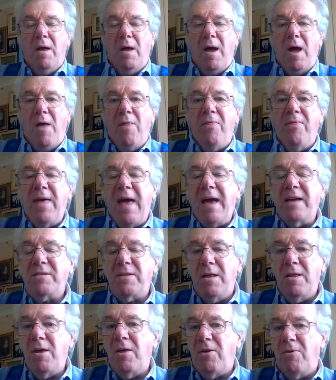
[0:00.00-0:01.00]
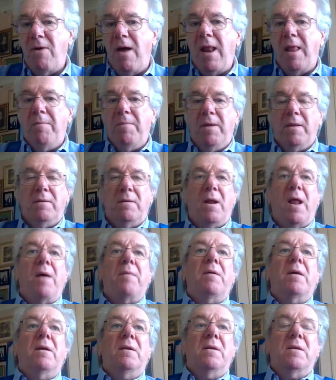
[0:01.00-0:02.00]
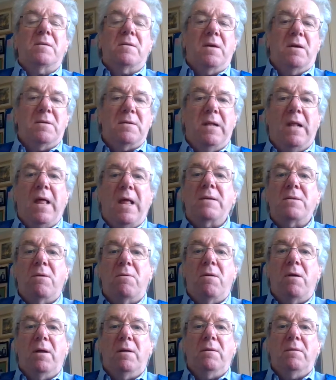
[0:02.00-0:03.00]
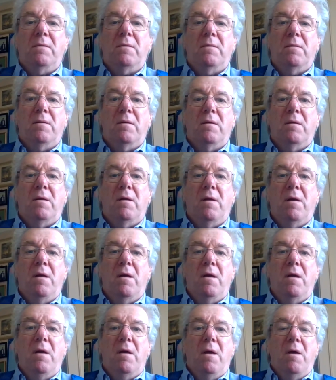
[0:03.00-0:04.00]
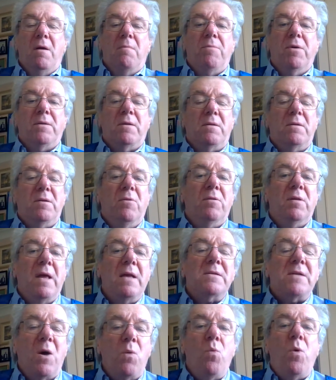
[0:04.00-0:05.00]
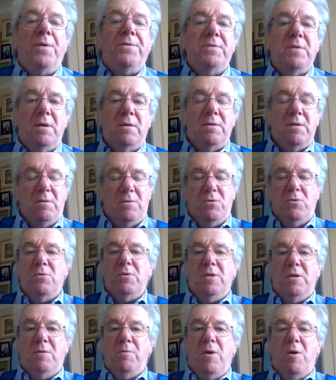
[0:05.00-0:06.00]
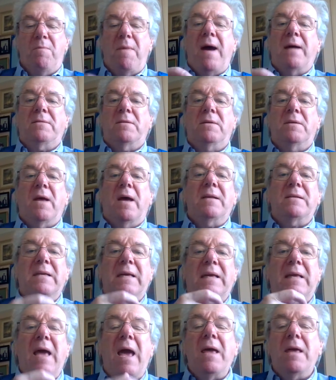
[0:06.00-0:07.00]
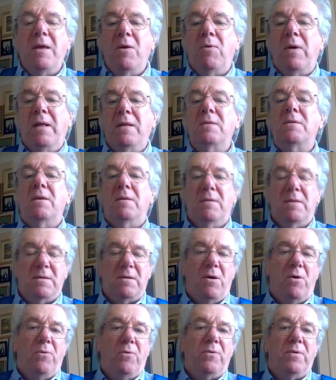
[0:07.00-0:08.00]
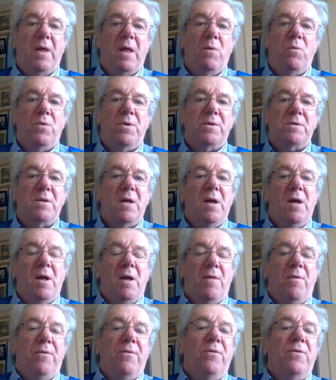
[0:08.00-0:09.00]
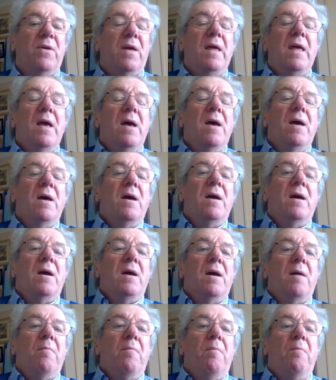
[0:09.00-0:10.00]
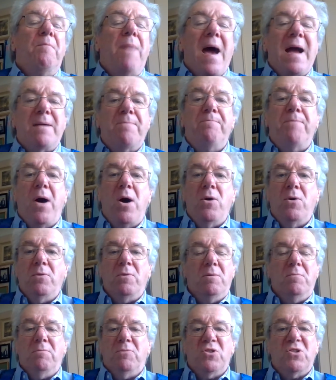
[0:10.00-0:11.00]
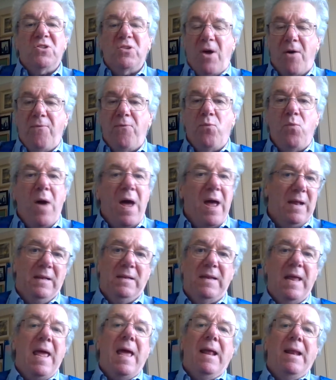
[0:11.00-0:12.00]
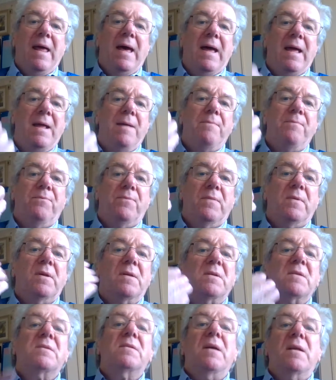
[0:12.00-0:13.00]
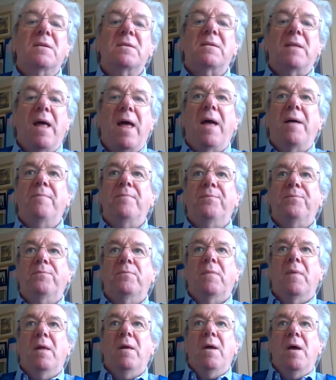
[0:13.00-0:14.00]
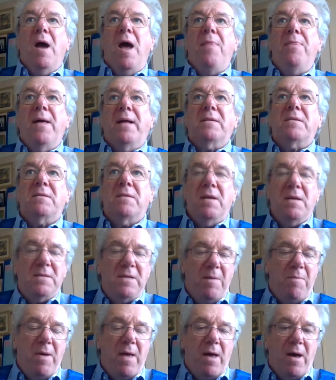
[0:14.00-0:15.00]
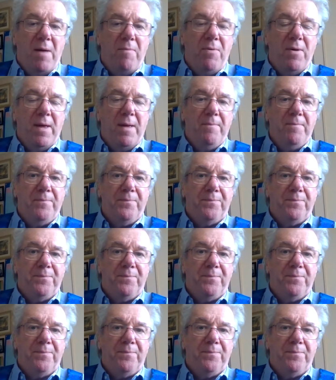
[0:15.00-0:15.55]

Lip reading: And there's another element that I'm going to discuss later on. But the two things I wanted to talk to you about today to get you into this whole thing was the backbone software DNA that sits there, and that's TCP/IP.